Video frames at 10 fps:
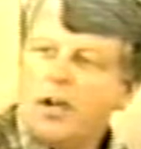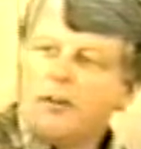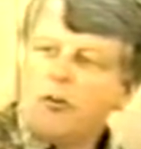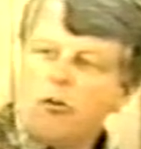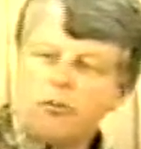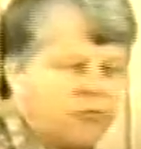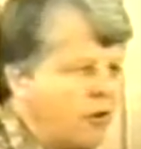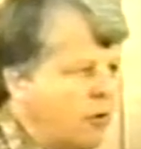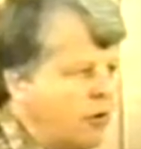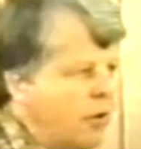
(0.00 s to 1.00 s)

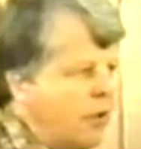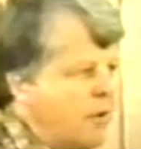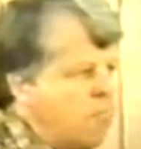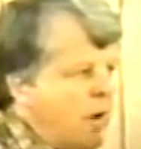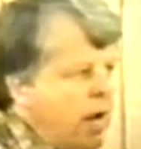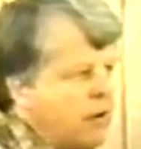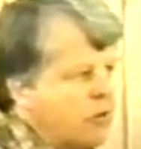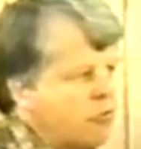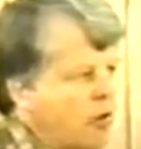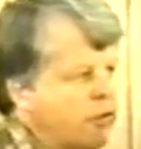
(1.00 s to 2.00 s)
also
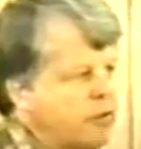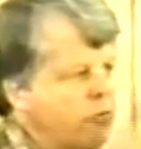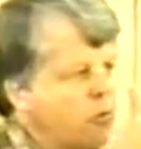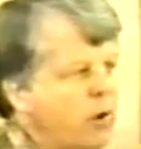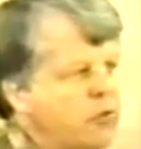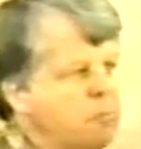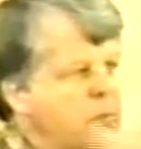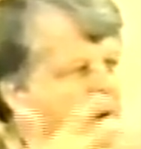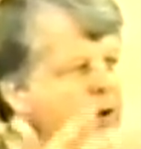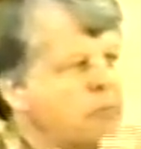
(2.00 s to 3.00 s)
models all the different ways
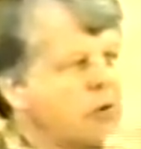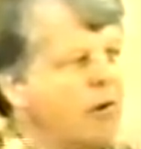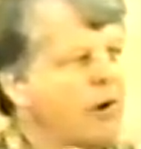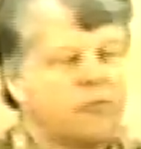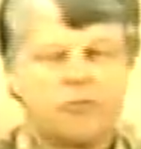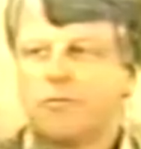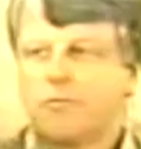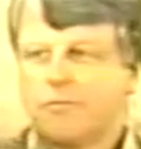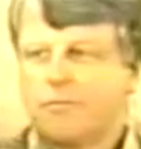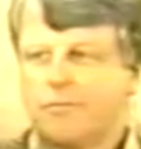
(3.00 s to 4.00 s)
people come to Christ
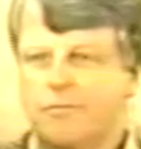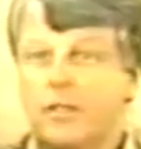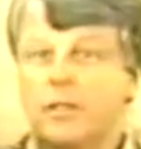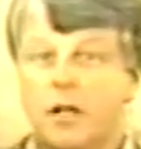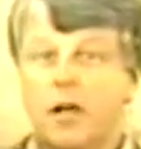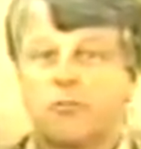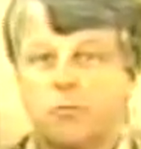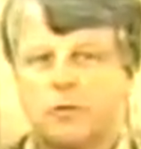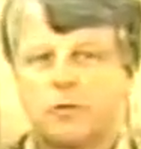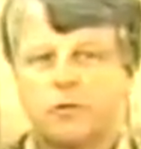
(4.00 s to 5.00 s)
in the
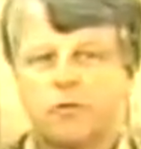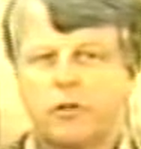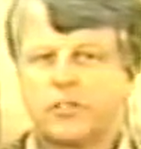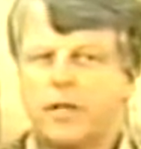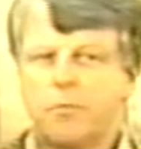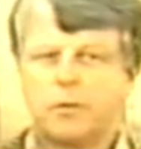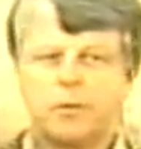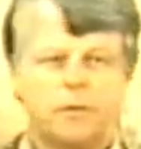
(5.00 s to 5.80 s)
gospel. For example,